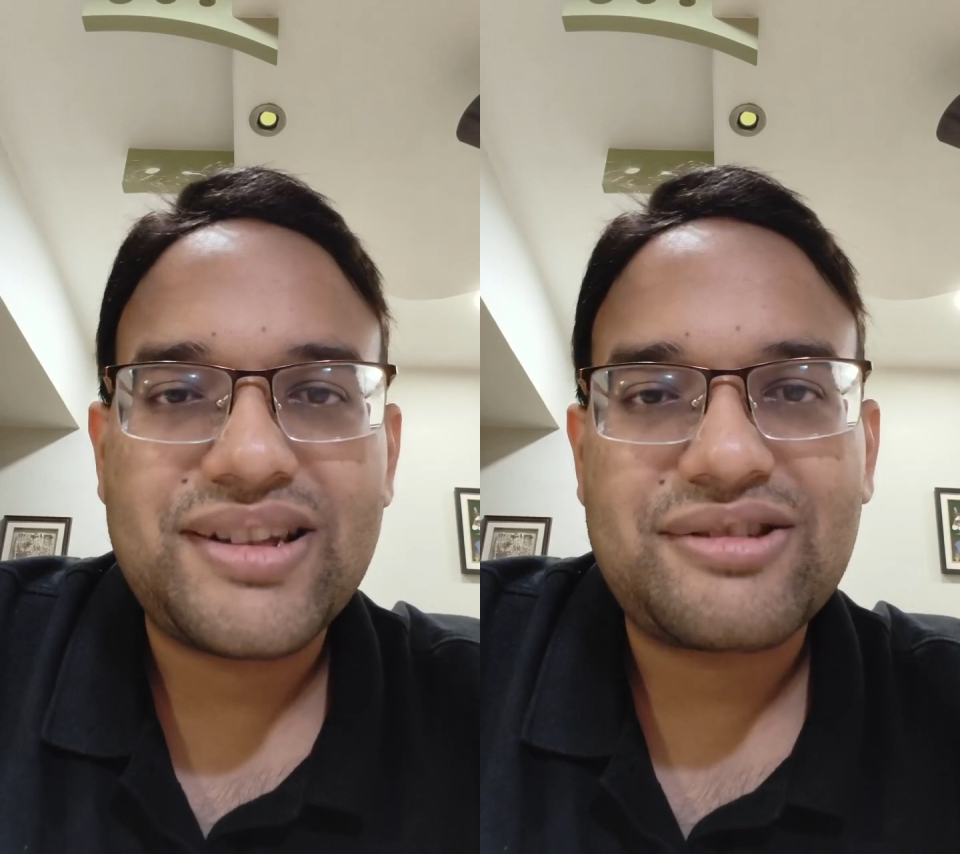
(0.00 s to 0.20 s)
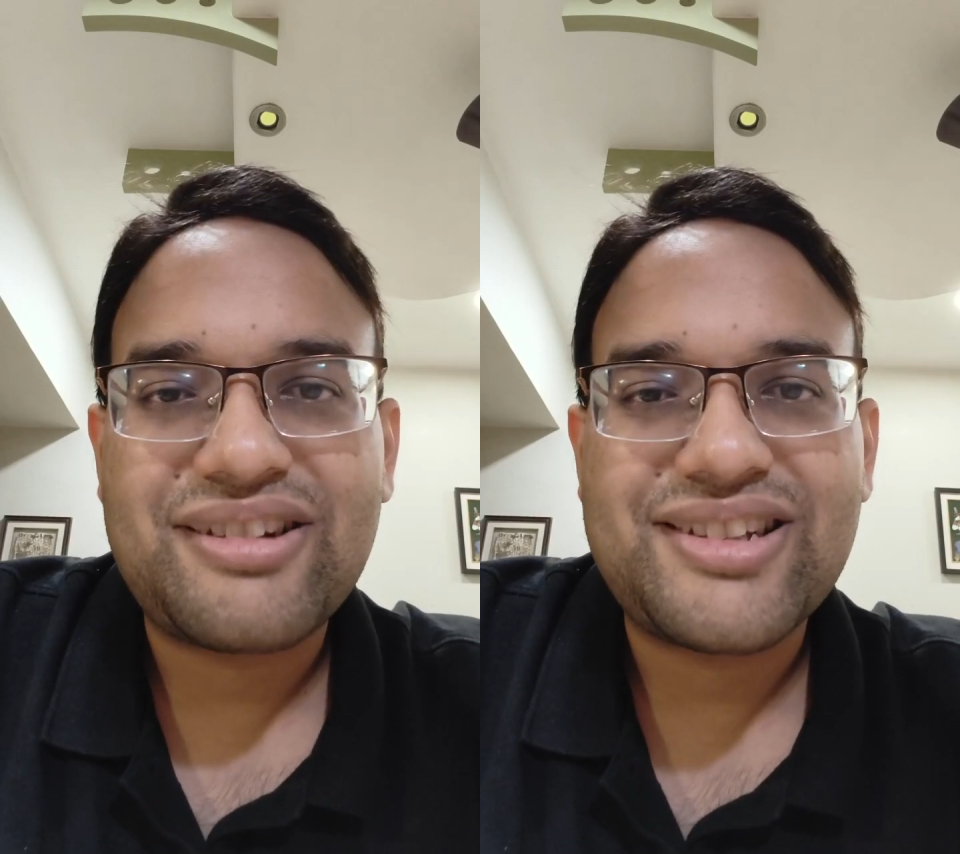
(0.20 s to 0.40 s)

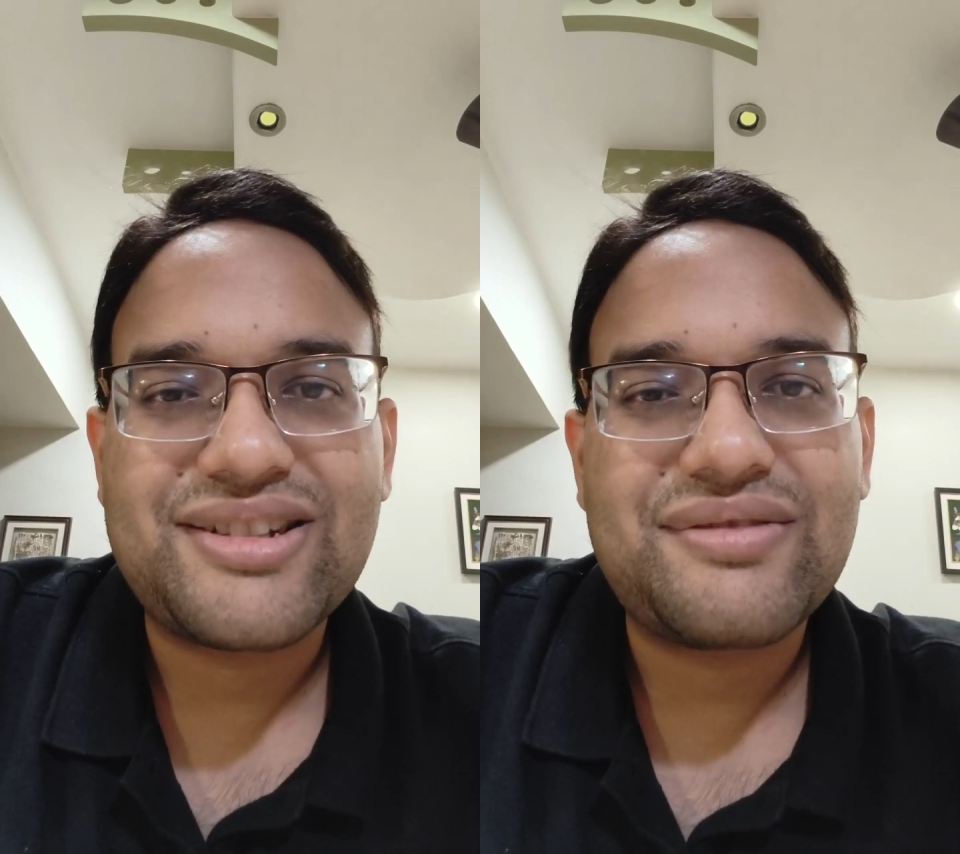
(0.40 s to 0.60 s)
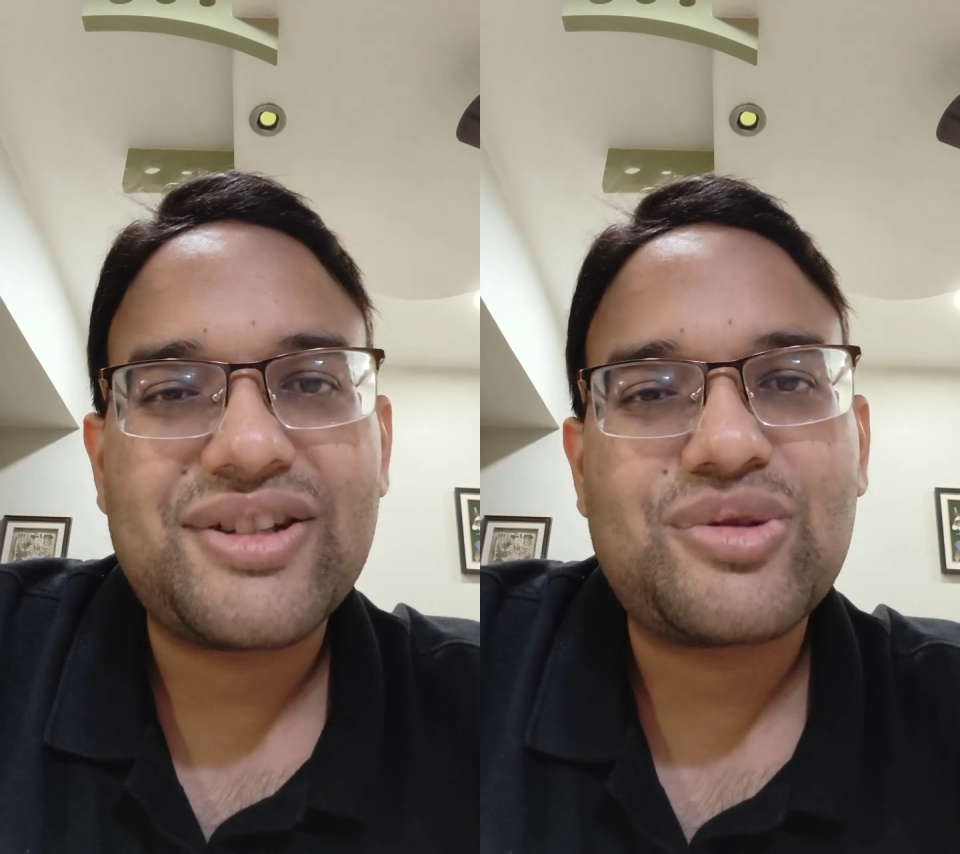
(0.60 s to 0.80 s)
sense
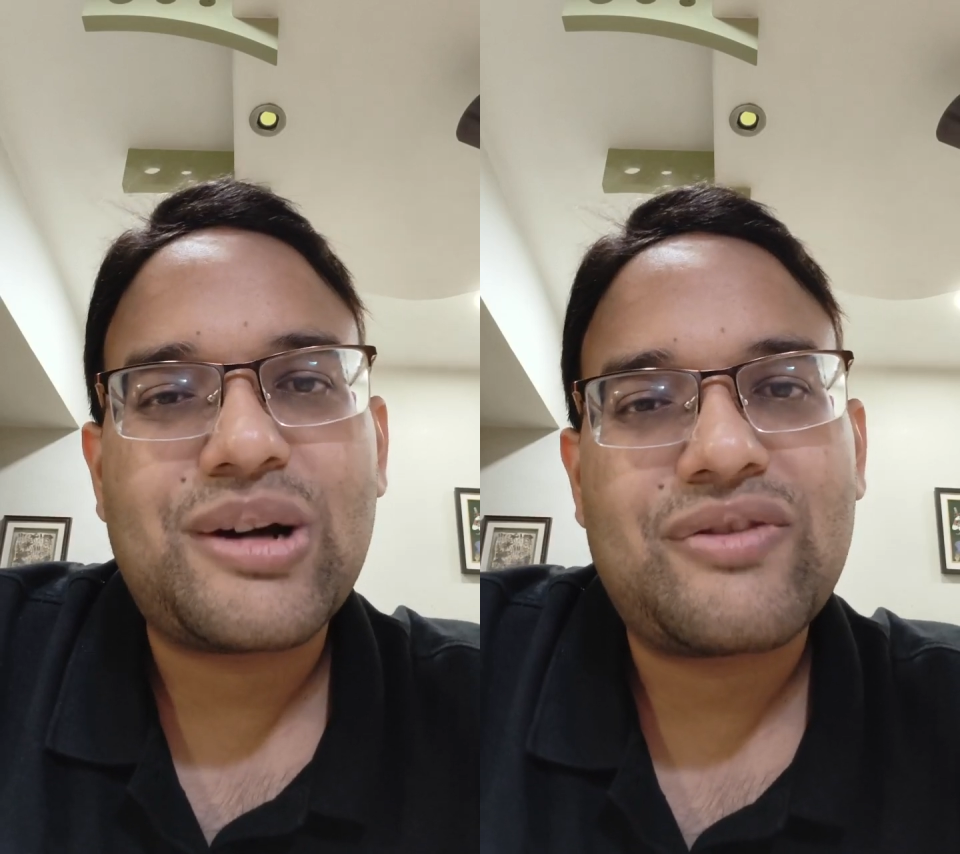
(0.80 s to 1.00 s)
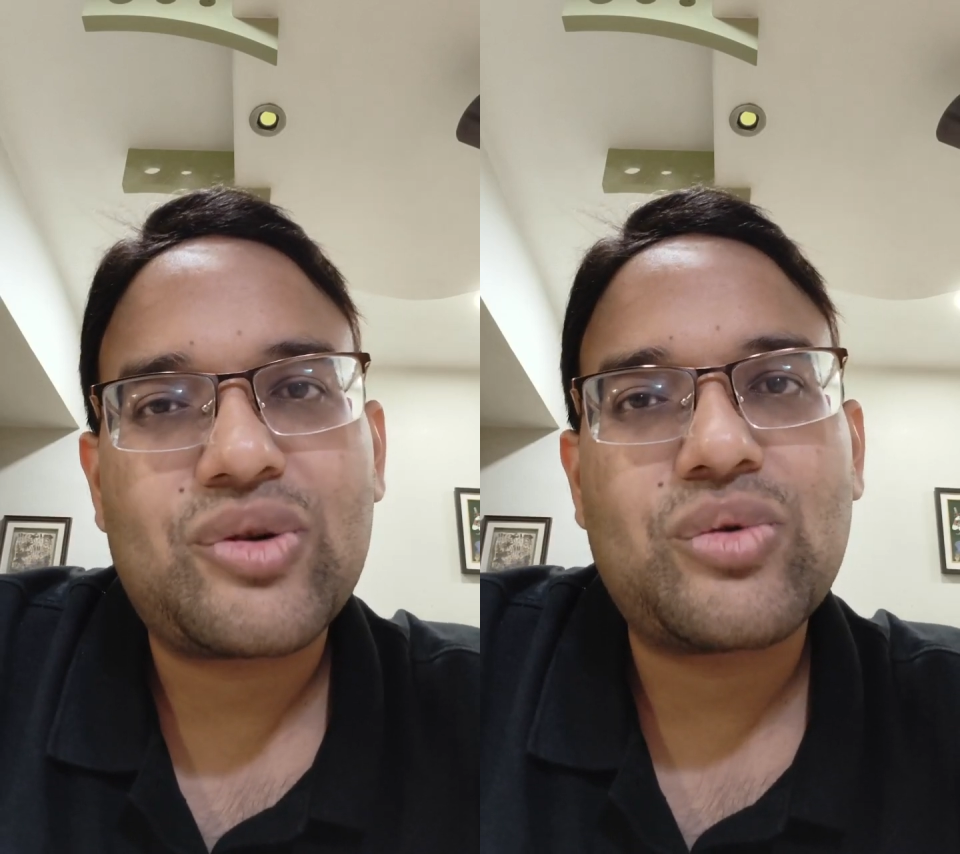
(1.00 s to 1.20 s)
questions which
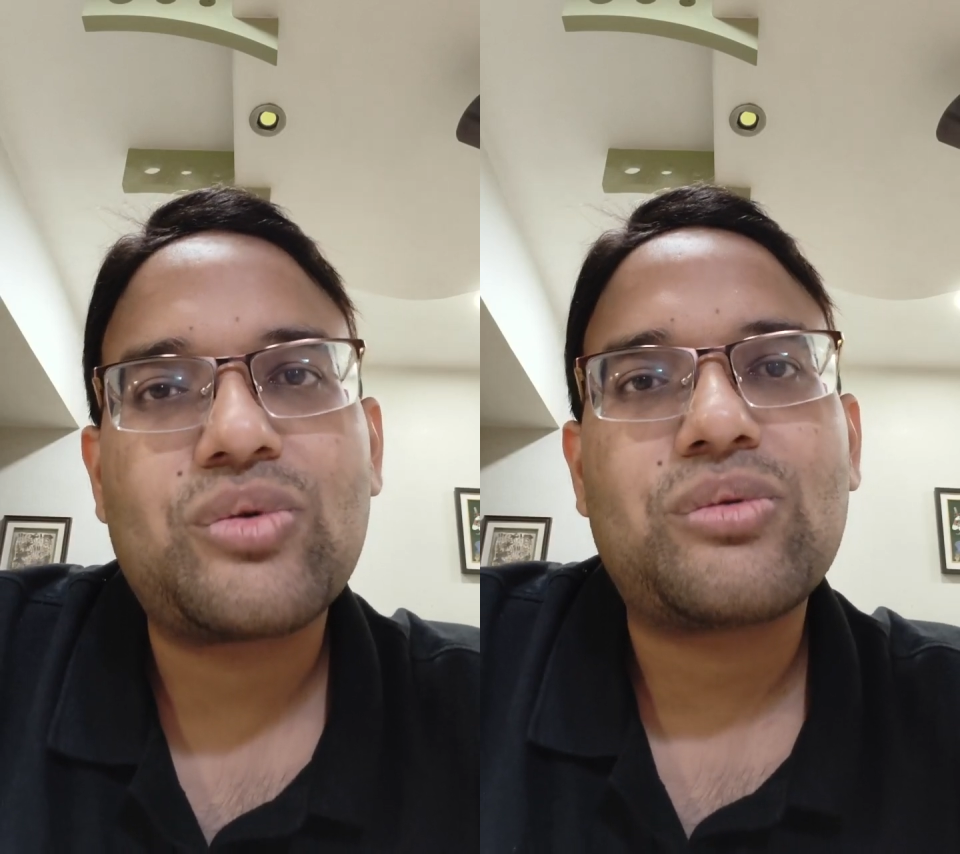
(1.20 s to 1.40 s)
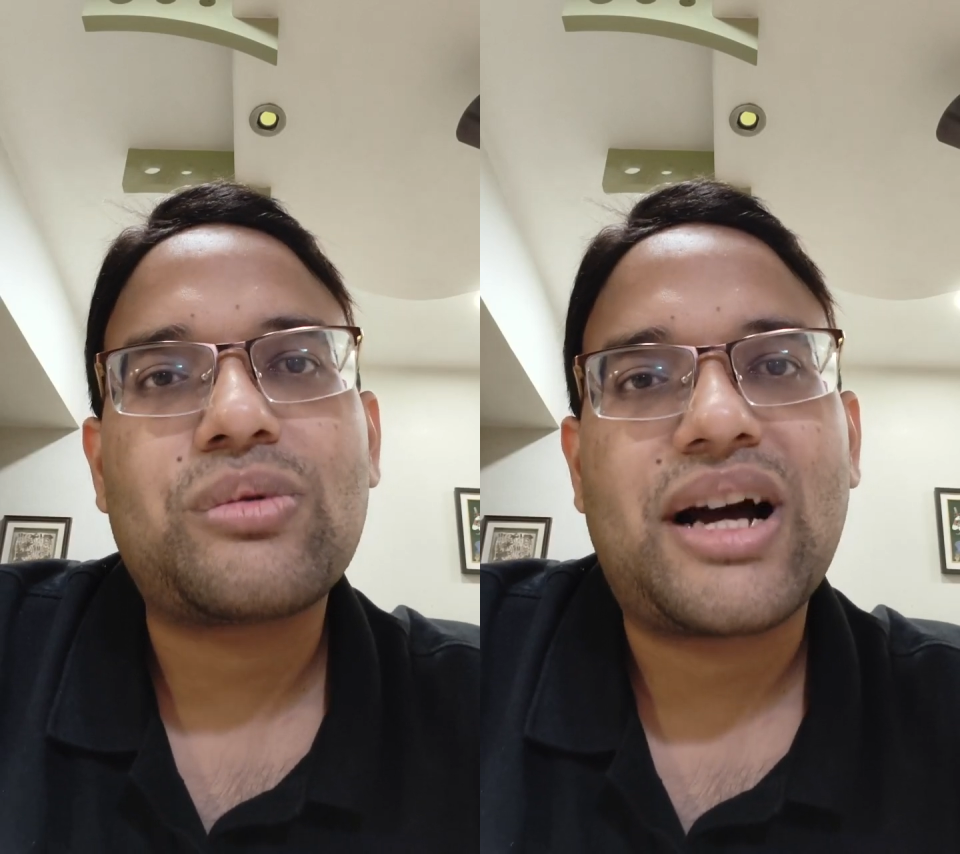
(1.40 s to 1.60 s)
you have
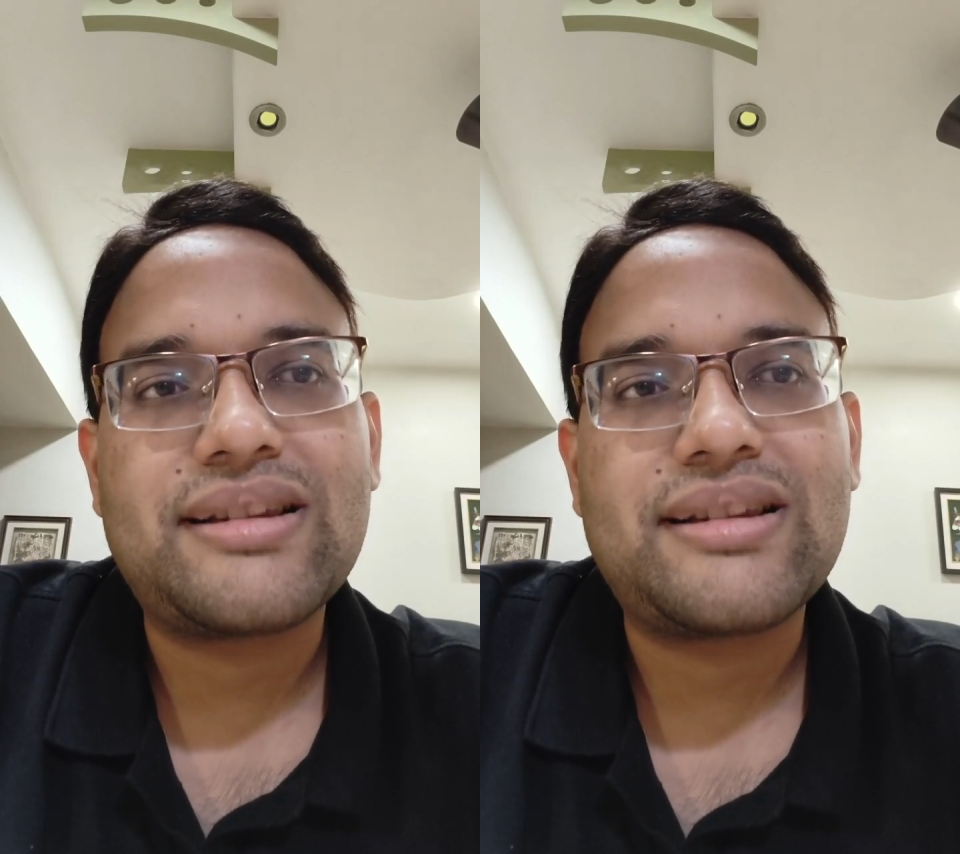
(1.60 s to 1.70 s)
to